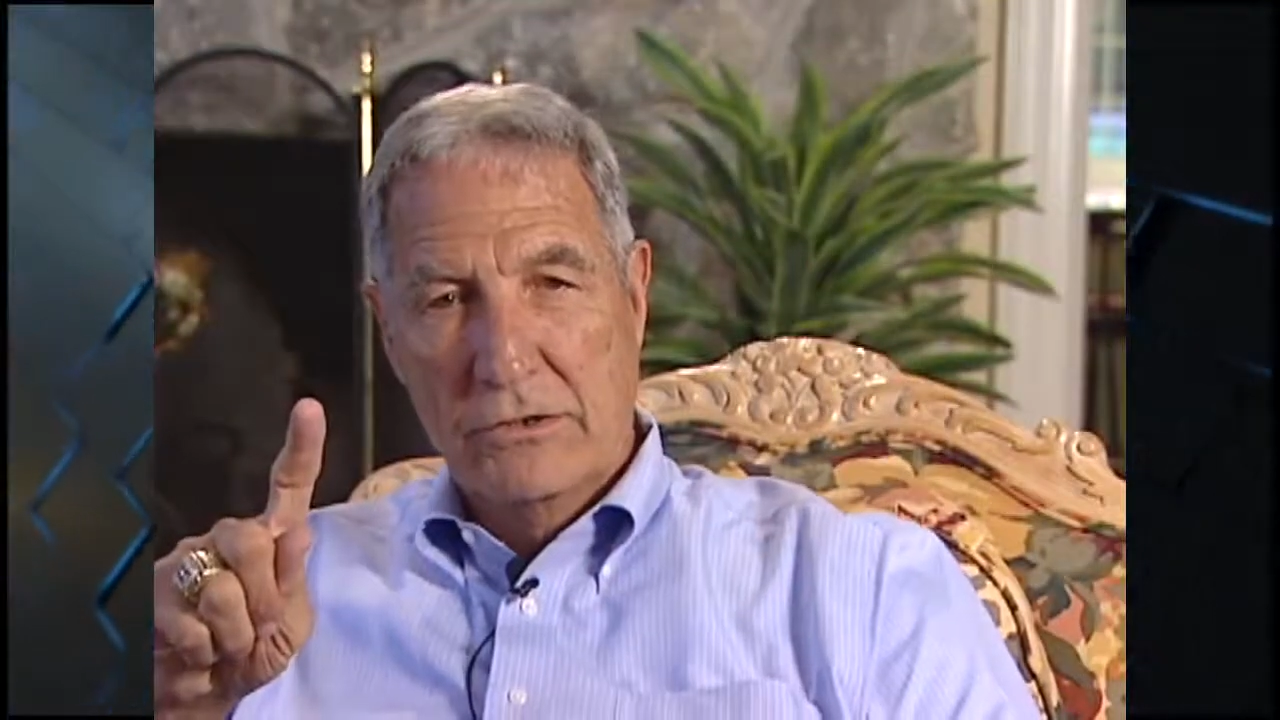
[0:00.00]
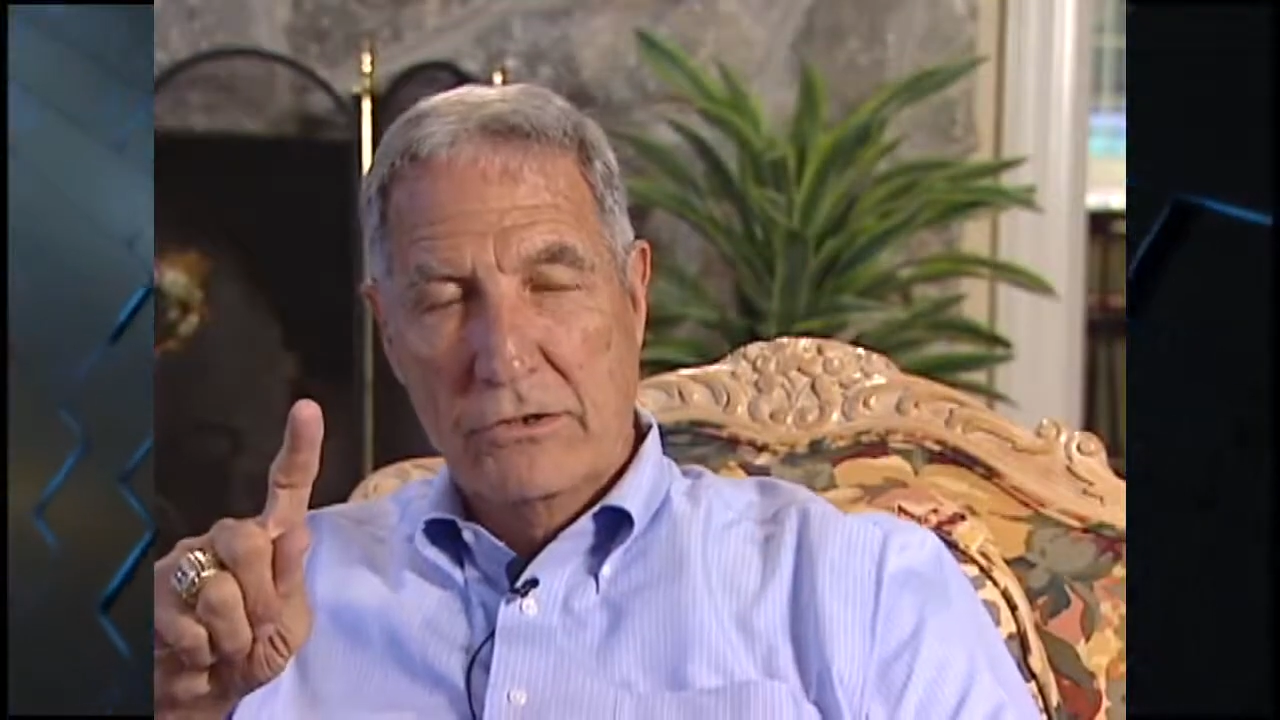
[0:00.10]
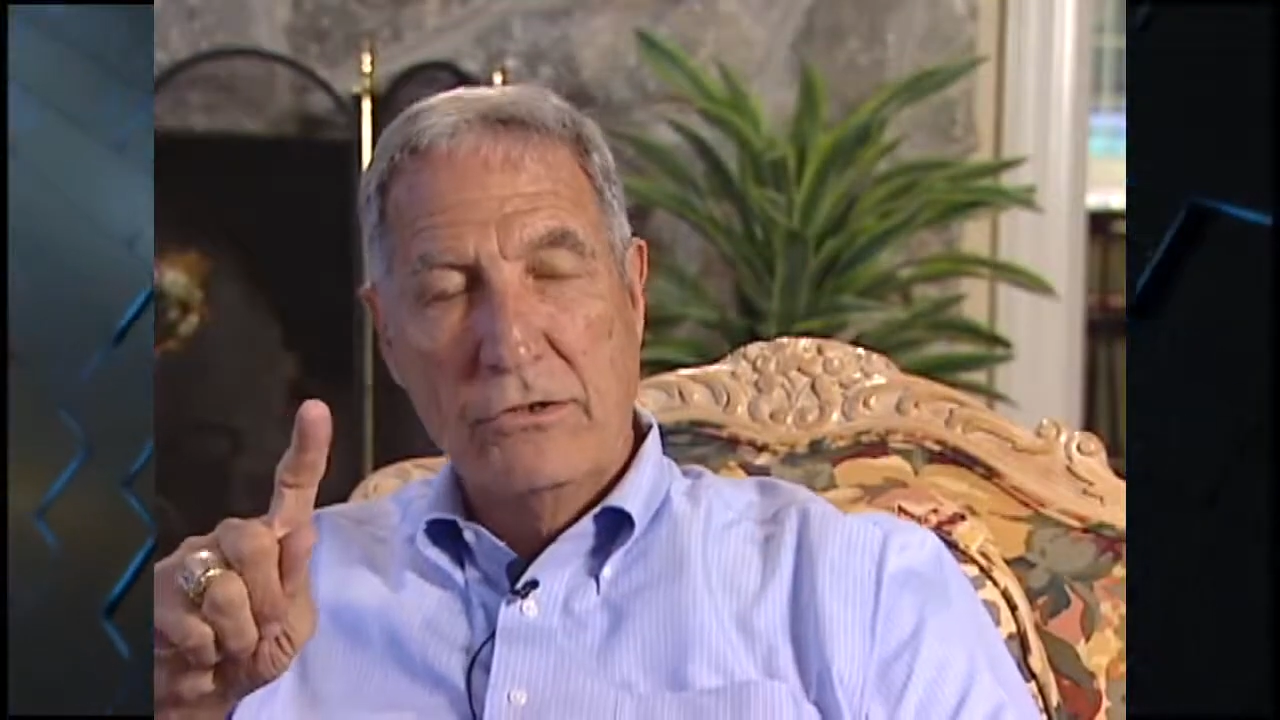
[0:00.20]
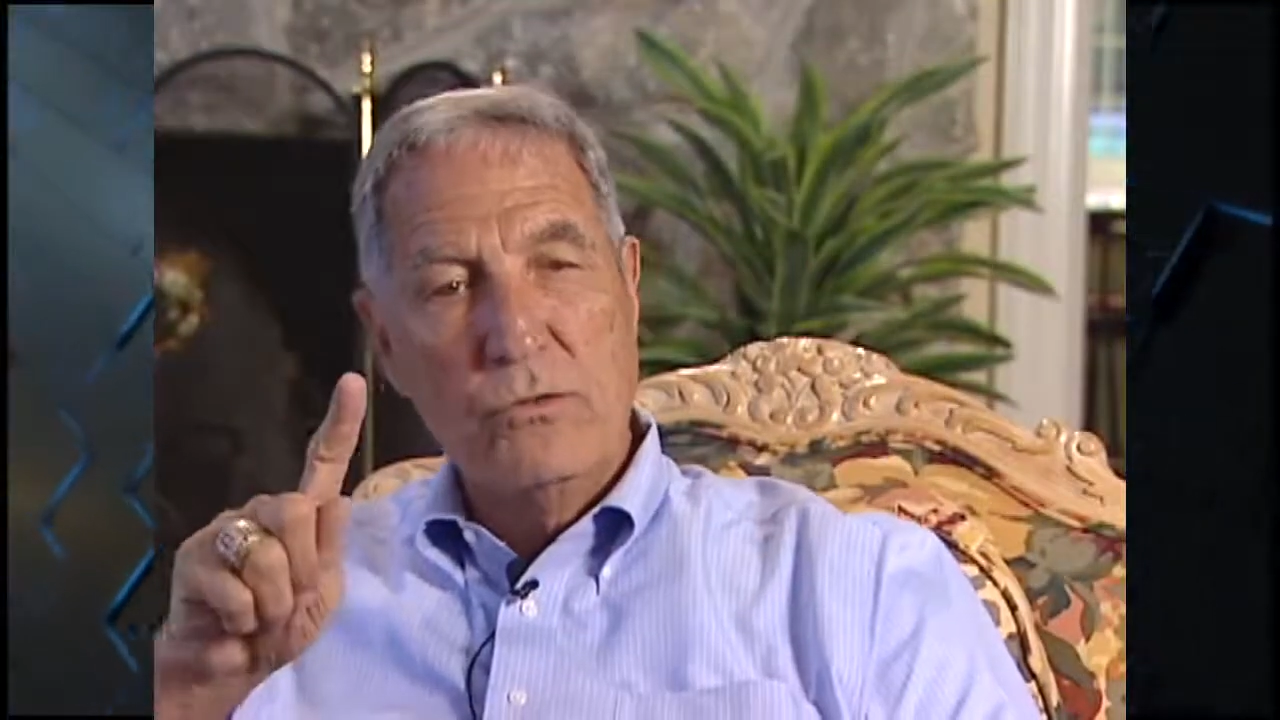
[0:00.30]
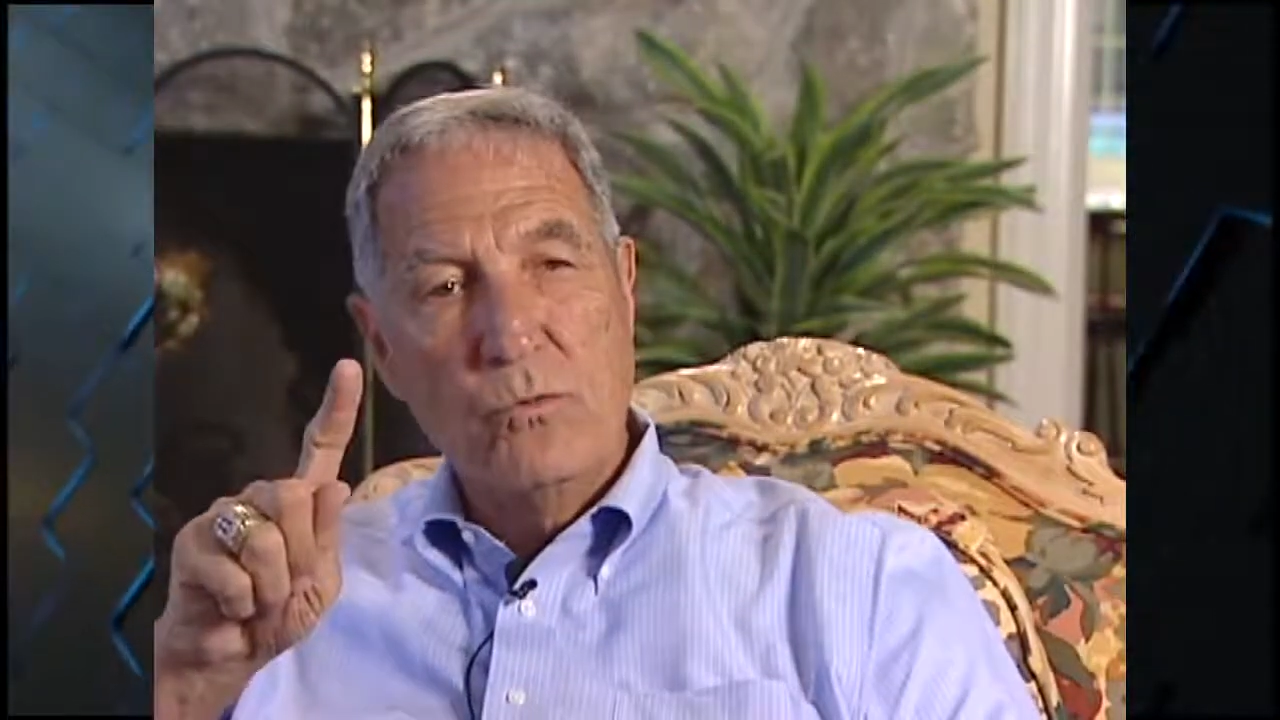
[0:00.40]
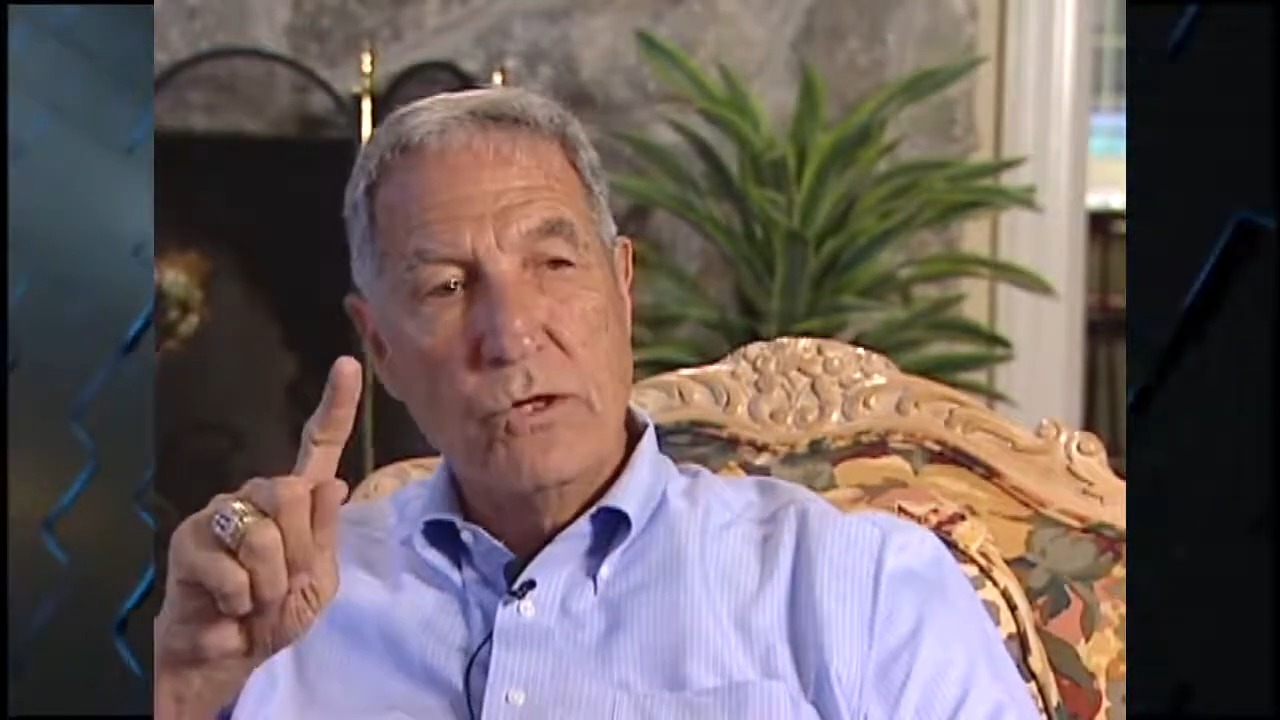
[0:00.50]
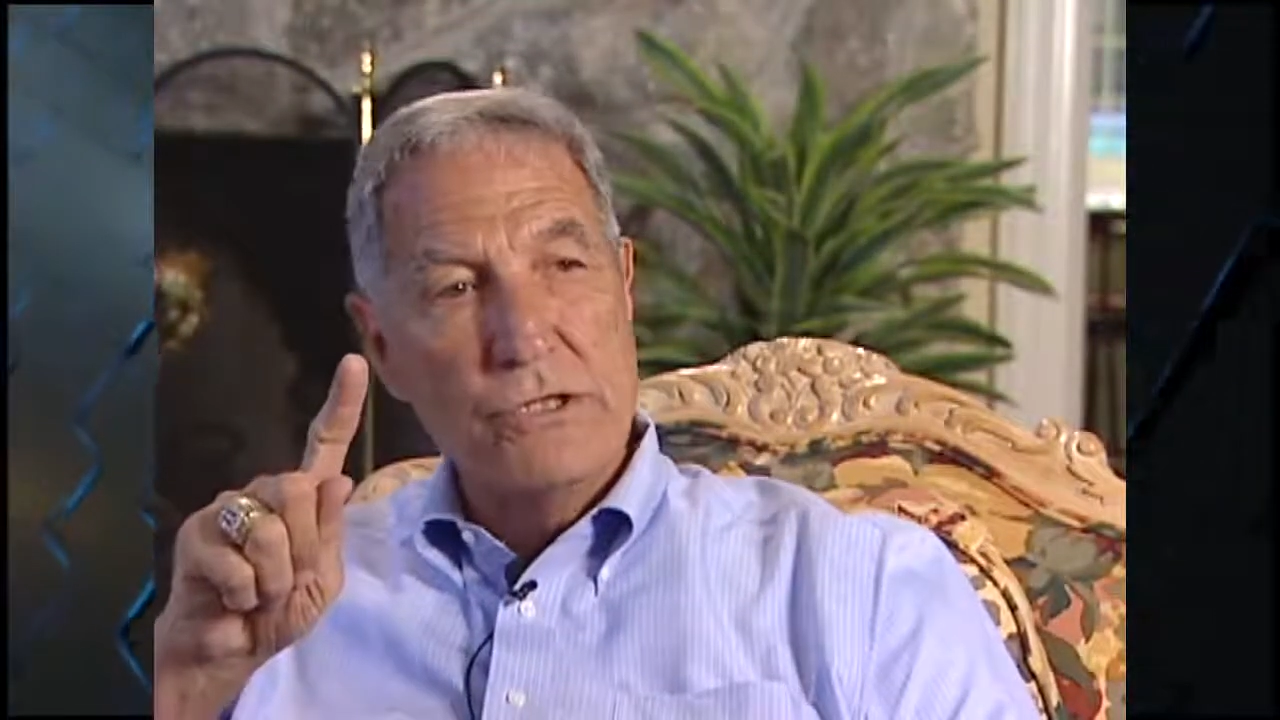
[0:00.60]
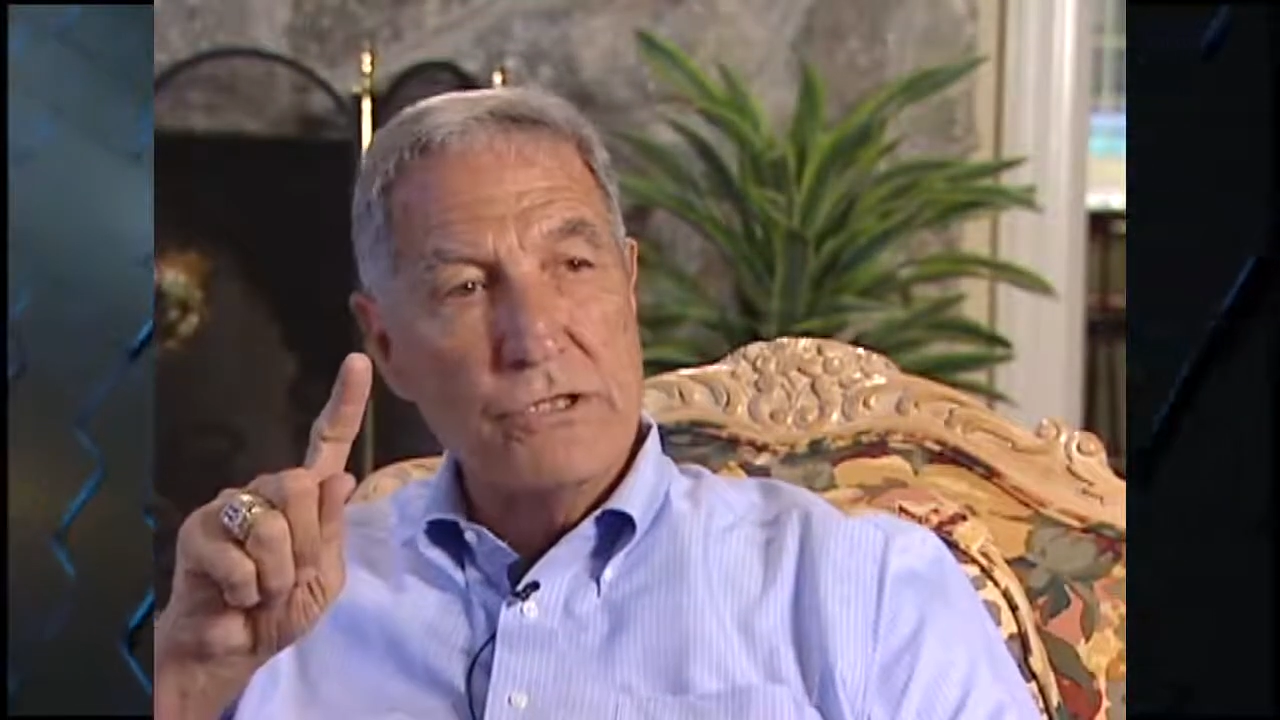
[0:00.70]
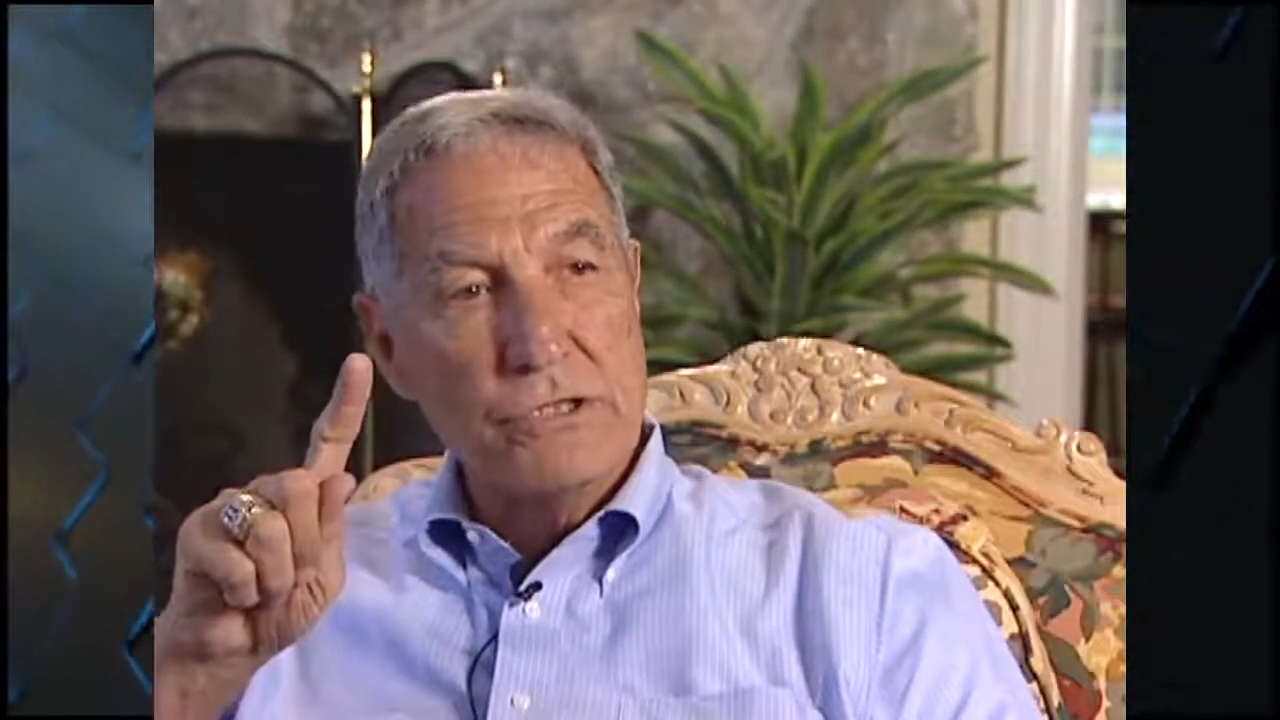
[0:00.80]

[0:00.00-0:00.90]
you'd wish